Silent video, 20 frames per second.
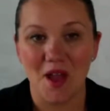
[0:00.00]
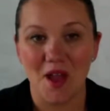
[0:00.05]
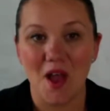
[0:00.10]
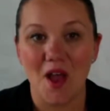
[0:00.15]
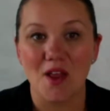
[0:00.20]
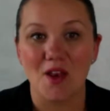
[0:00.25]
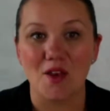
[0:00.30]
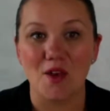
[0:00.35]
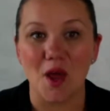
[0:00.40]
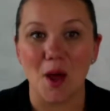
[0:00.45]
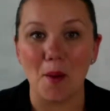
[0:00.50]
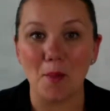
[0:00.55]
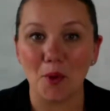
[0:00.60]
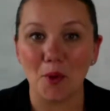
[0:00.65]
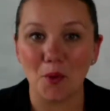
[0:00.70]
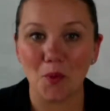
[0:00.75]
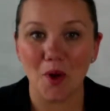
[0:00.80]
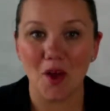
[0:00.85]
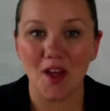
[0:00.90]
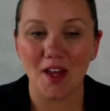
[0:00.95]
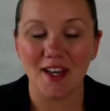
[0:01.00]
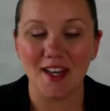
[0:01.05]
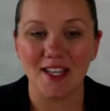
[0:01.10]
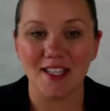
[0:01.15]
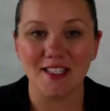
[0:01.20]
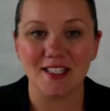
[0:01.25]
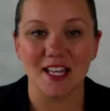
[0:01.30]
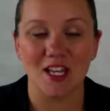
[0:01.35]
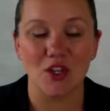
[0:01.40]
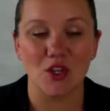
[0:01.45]
Number 1
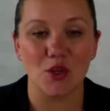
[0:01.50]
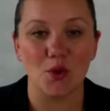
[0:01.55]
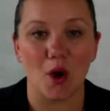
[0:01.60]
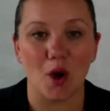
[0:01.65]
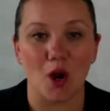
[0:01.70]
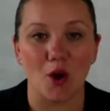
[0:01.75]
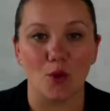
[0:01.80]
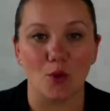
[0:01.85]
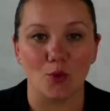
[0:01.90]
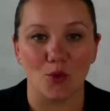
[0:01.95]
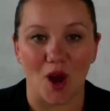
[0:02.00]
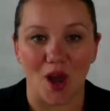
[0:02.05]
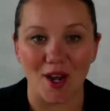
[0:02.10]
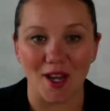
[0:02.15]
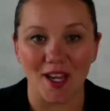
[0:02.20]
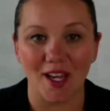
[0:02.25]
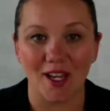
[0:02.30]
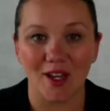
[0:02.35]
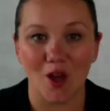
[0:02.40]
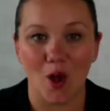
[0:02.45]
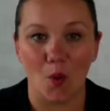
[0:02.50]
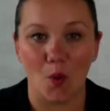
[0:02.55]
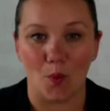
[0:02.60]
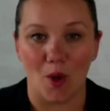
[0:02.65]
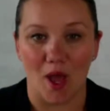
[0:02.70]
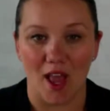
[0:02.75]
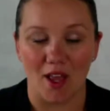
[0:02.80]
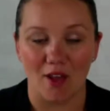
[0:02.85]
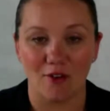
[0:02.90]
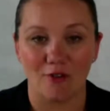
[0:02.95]
is that you are running
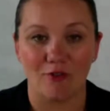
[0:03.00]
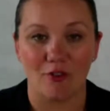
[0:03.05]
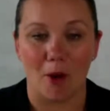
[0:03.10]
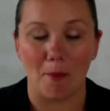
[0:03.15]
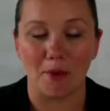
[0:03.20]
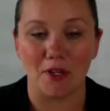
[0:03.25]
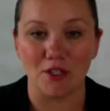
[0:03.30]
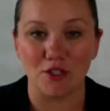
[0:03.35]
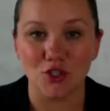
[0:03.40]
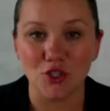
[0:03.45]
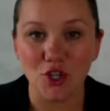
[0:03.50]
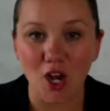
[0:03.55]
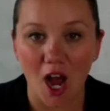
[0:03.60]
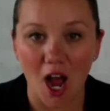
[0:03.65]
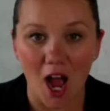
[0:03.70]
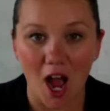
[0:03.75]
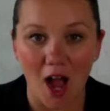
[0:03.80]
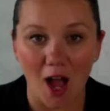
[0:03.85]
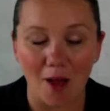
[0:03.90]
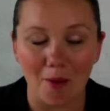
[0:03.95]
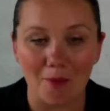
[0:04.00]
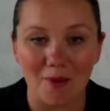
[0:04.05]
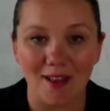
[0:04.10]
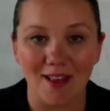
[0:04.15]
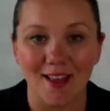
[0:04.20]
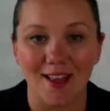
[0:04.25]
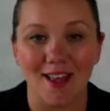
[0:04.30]
away from a job